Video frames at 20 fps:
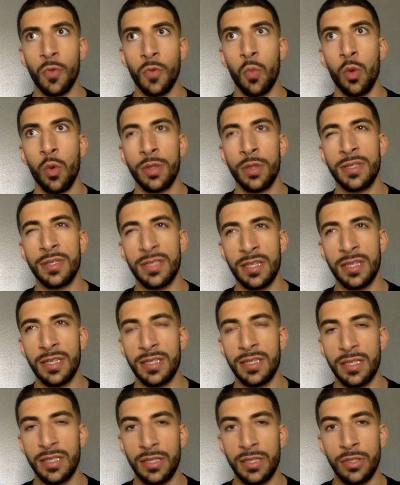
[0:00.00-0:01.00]

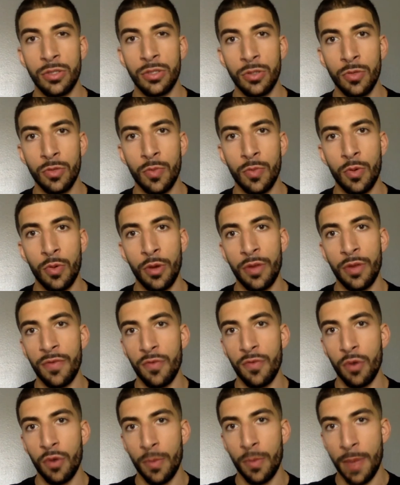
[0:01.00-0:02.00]

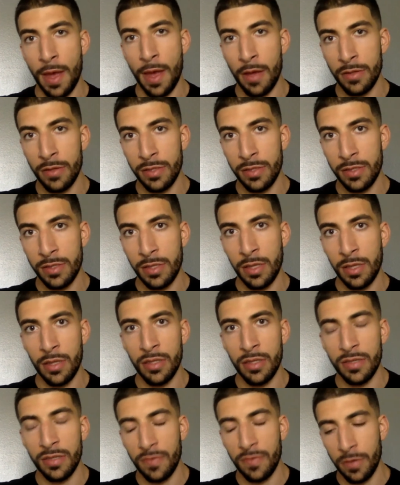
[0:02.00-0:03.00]
162.4 pounds in
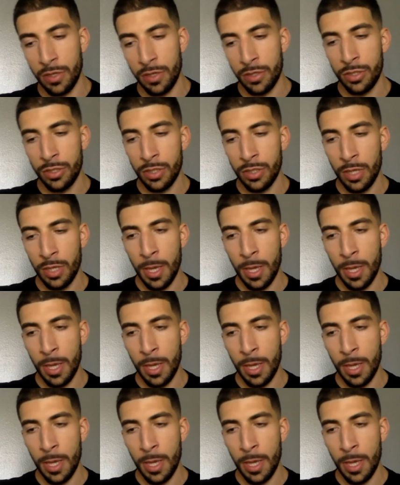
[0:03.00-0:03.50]
this footage.